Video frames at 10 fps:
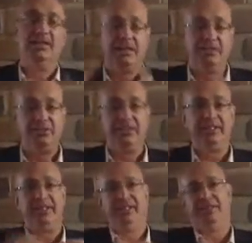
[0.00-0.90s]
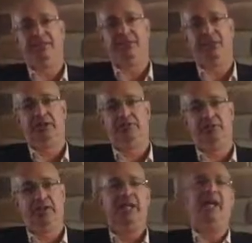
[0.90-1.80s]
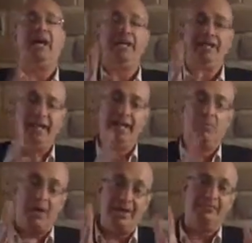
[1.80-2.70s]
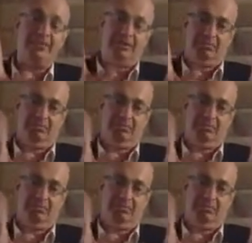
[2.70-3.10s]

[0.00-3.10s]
lives in another country, and that one of the